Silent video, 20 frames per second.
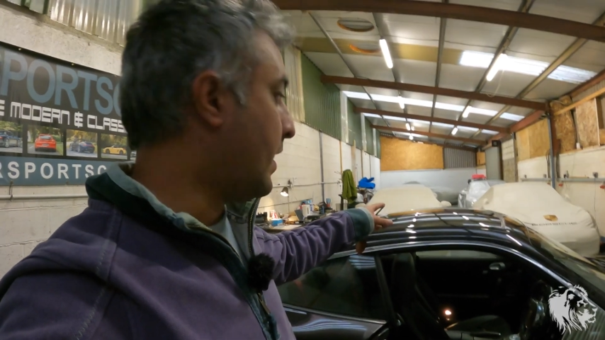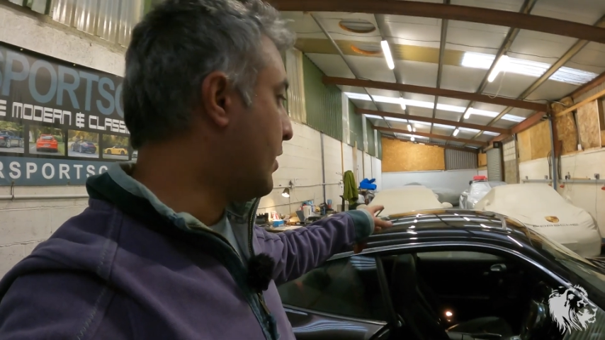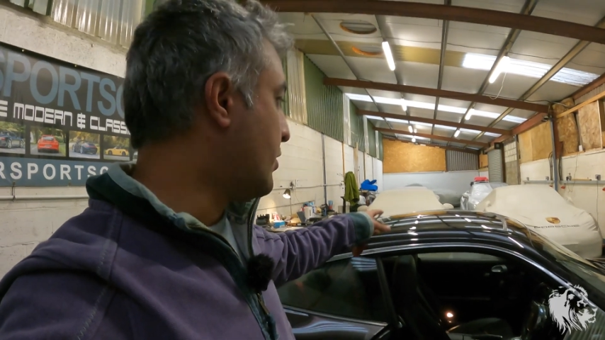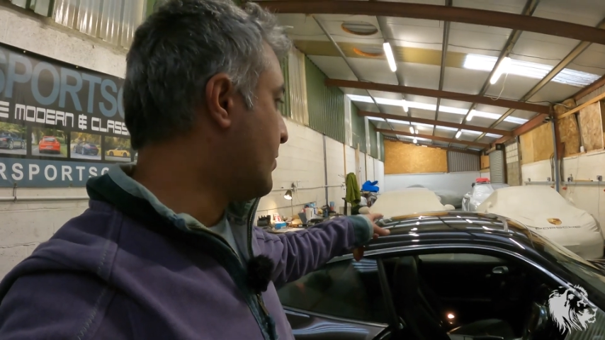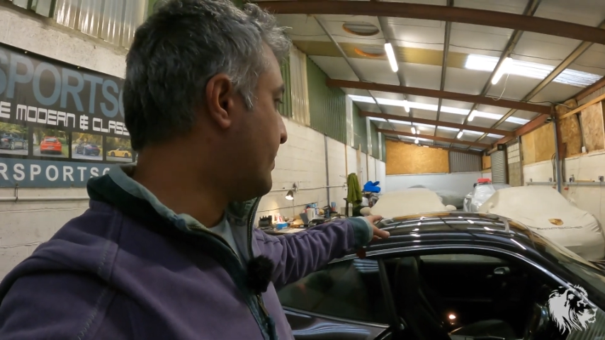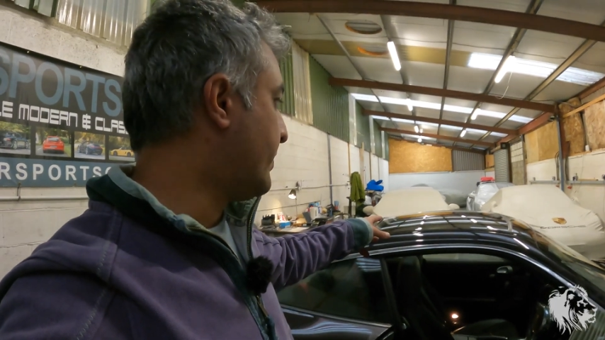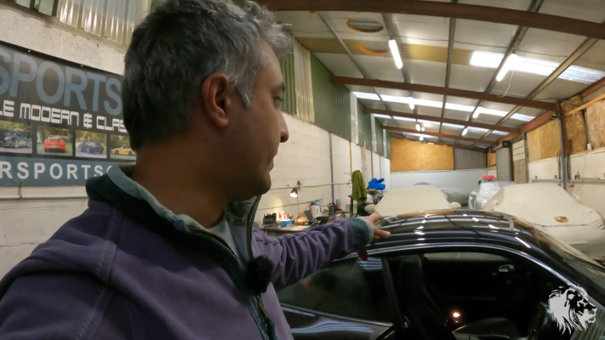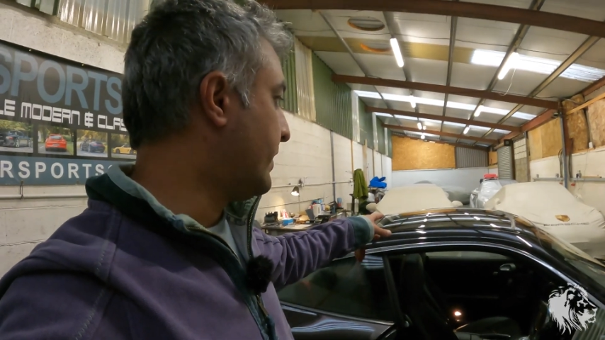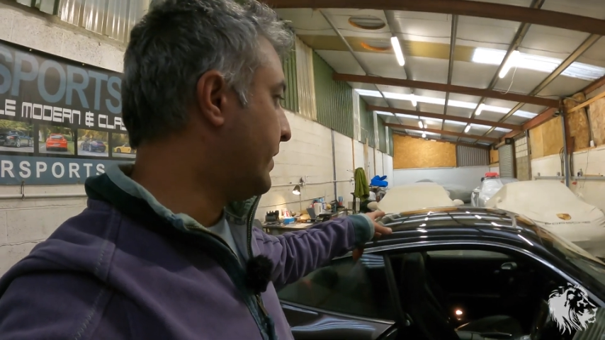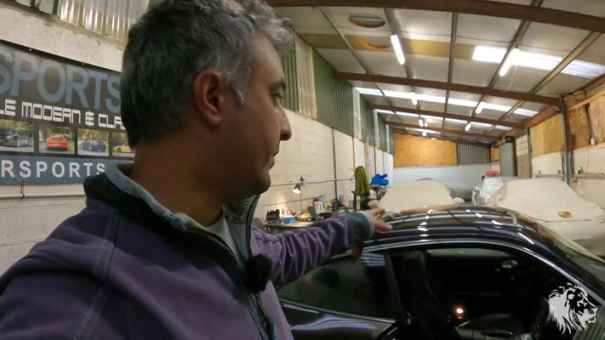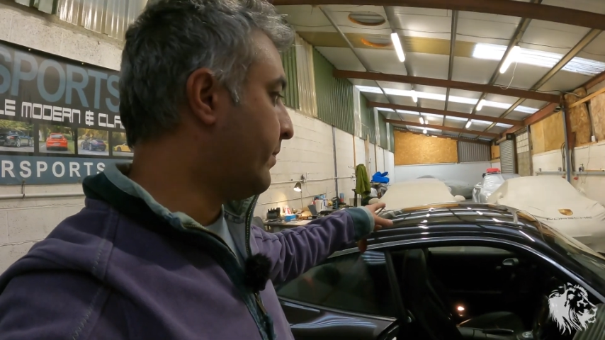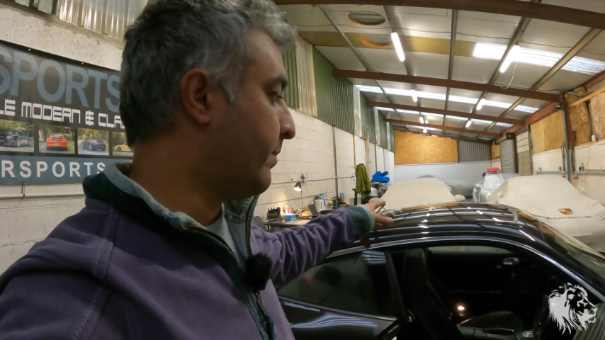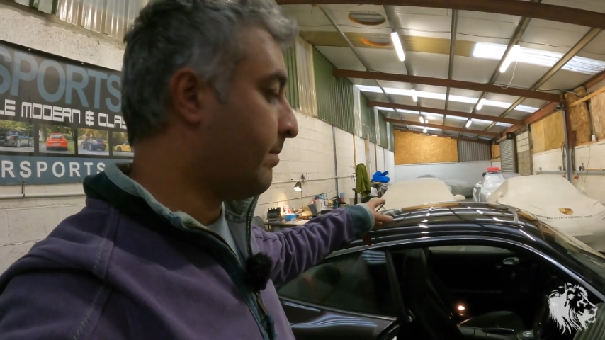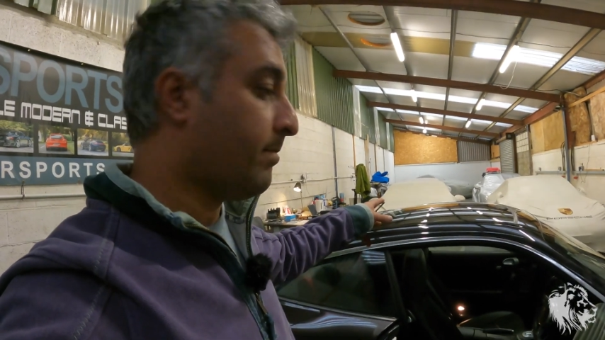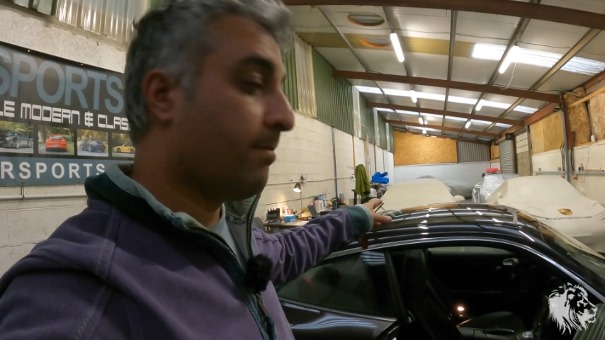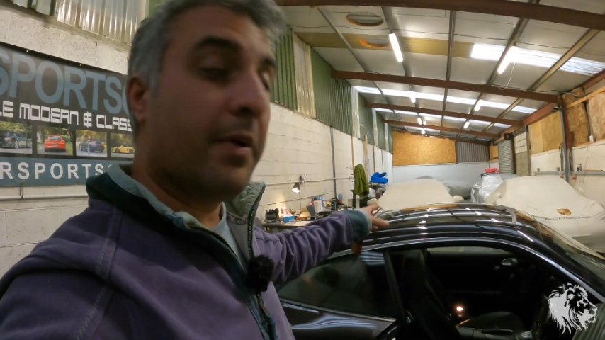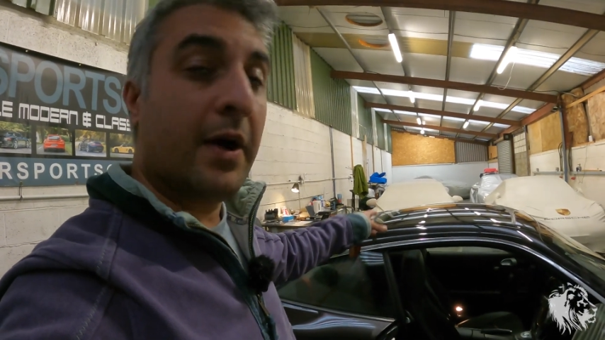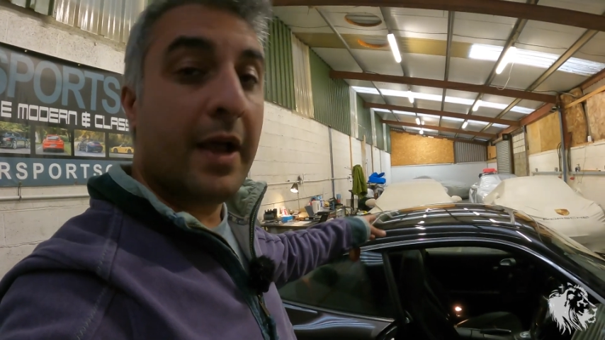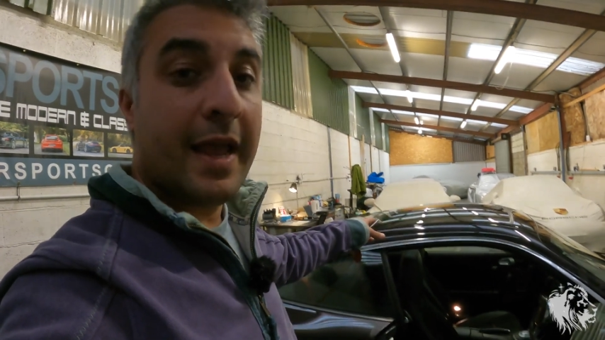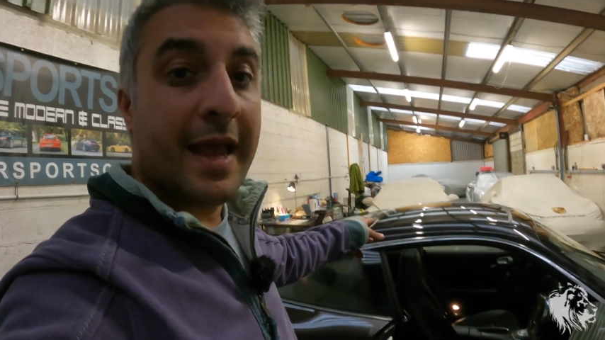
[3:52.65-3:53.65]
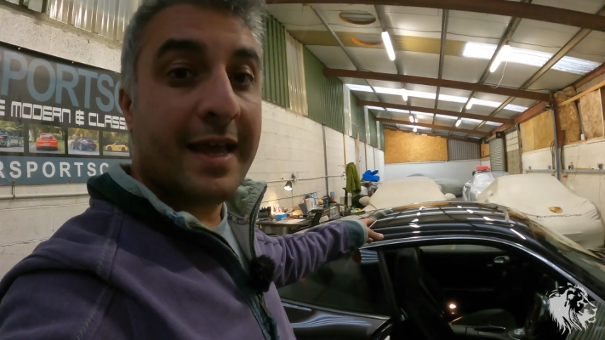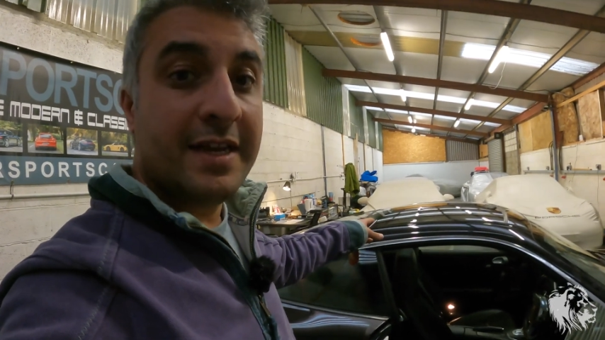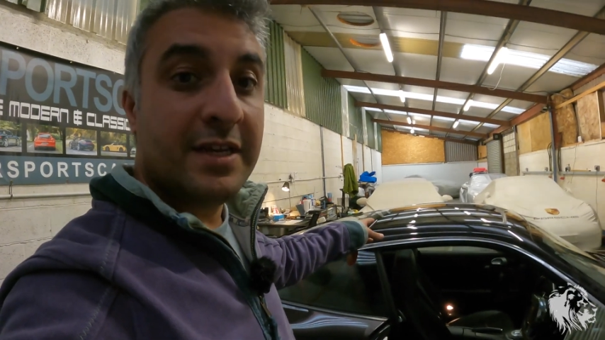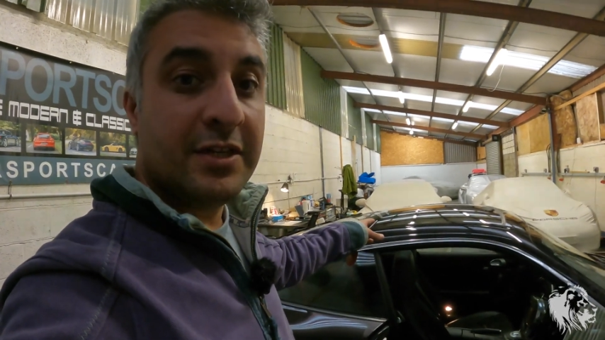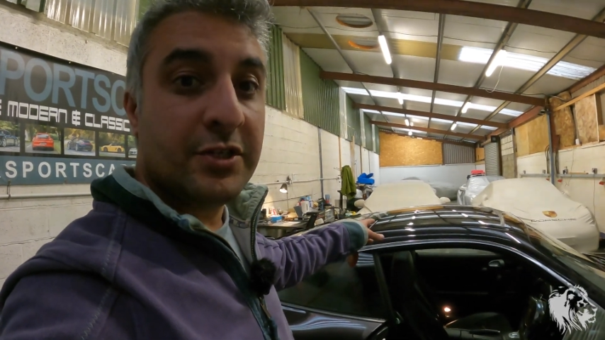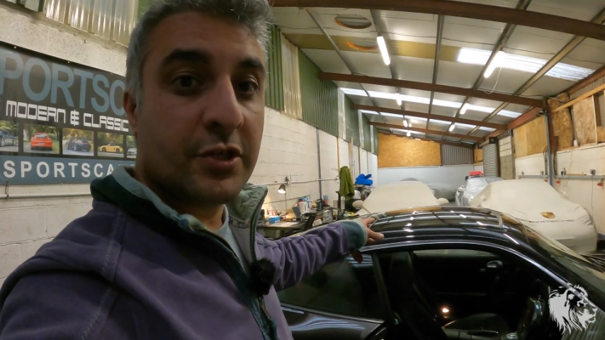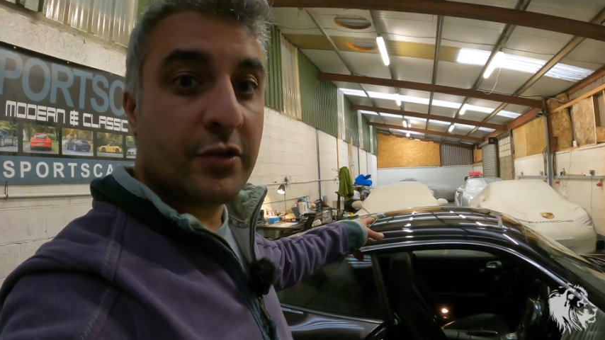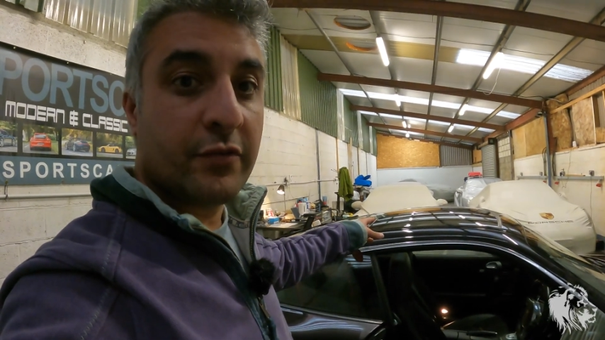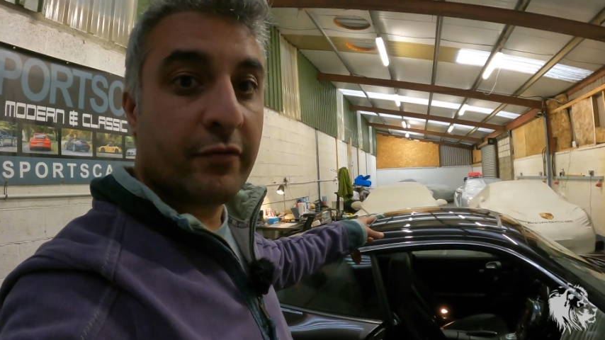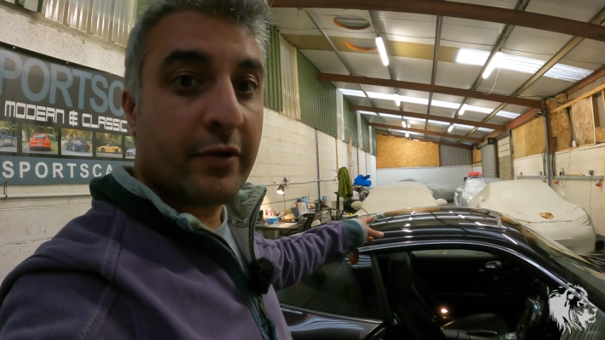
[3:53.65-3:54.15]
open by any
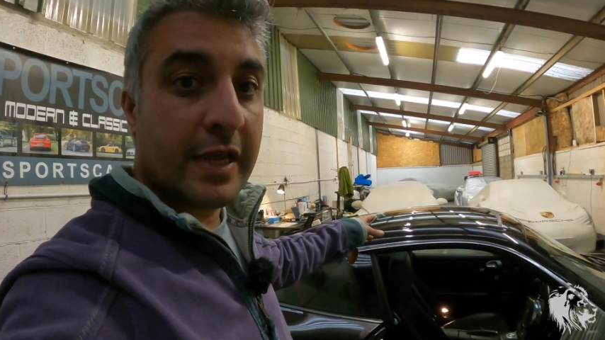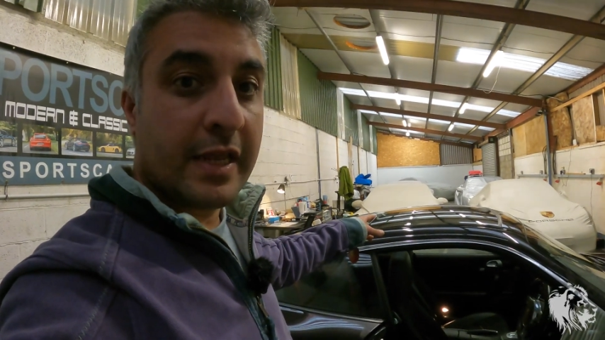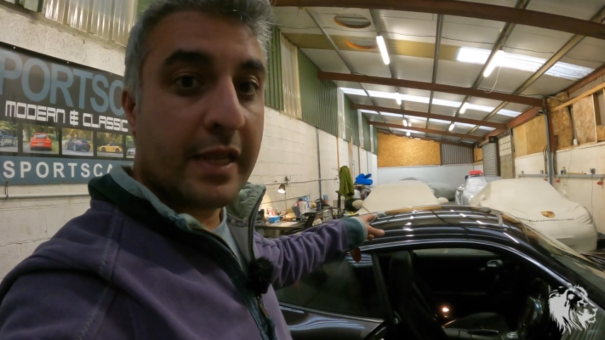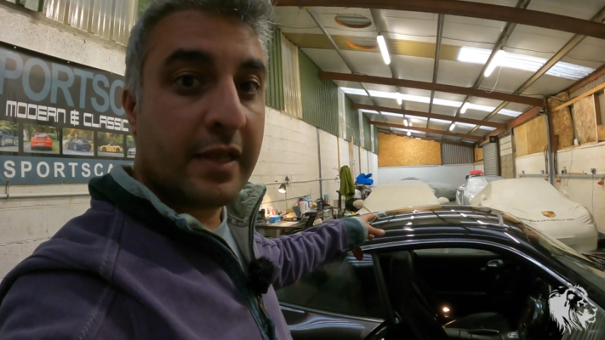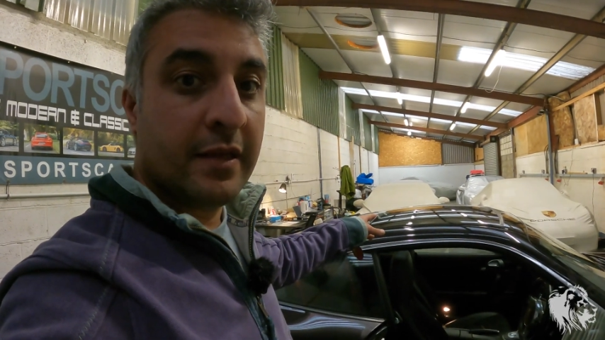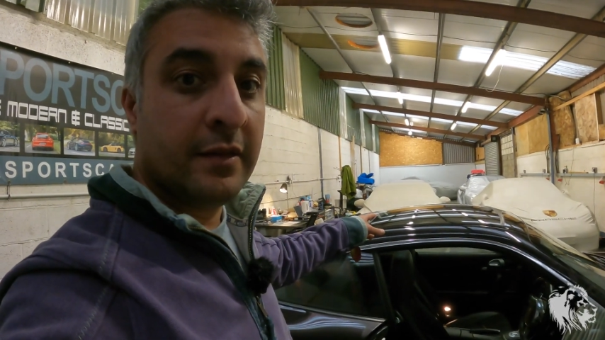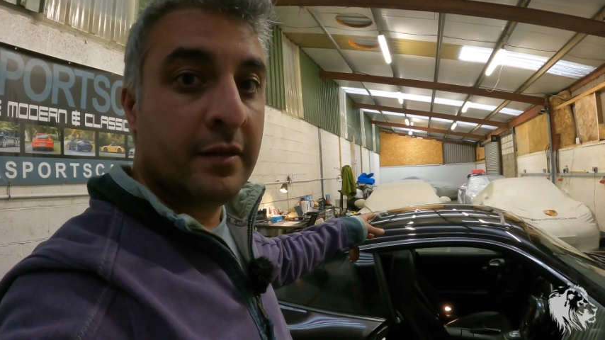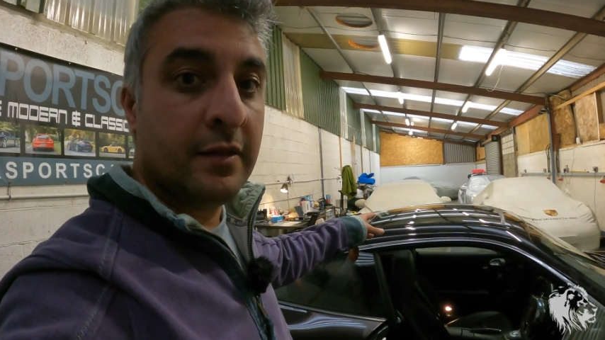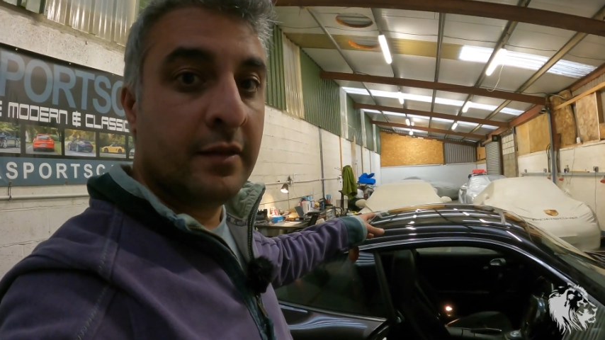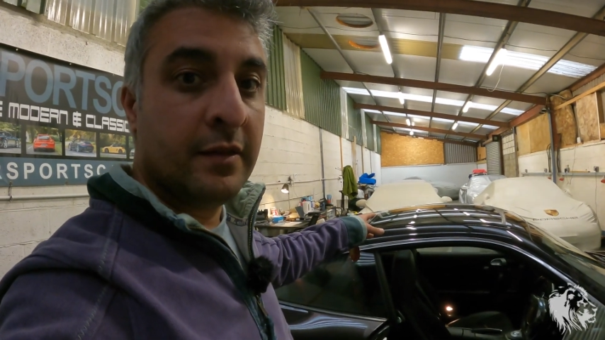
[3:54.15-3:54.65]
degree,